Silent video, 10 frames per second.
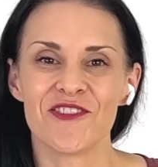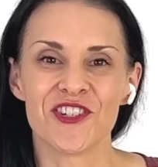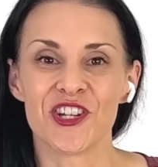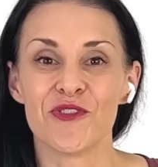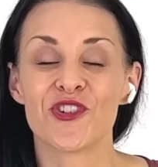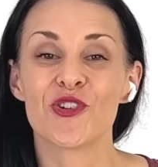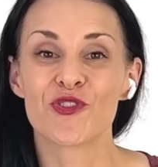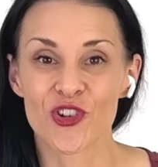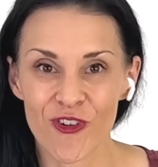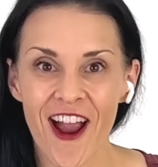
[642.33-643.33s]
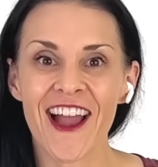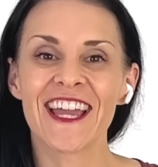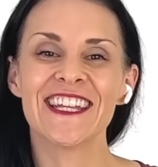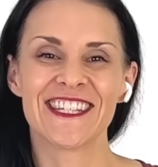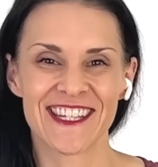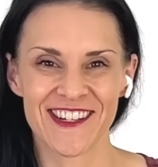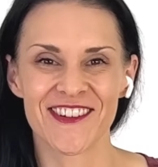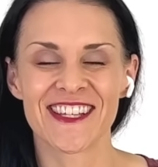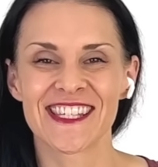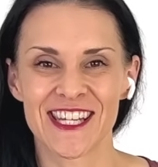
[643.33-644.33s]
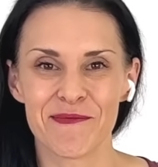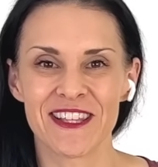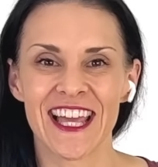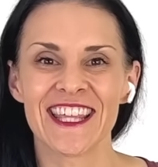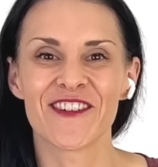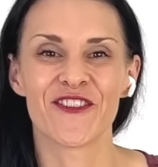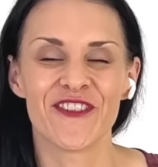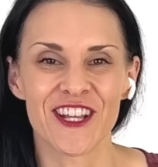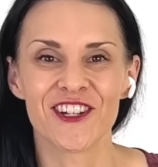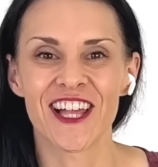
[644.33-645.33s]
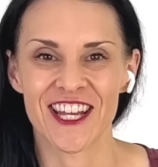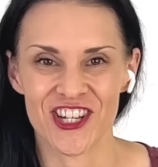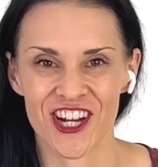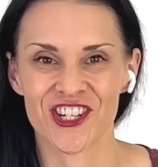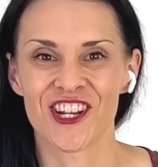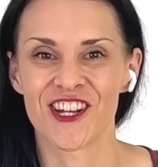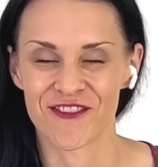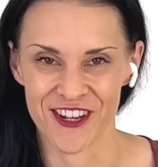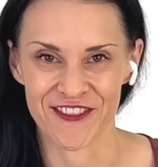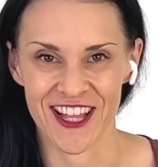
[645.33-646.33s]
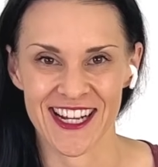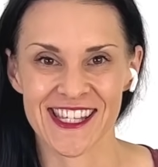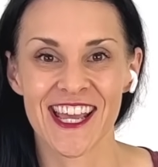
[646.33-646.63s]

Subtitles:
can do to try to stimulate the fetal ejection reflex.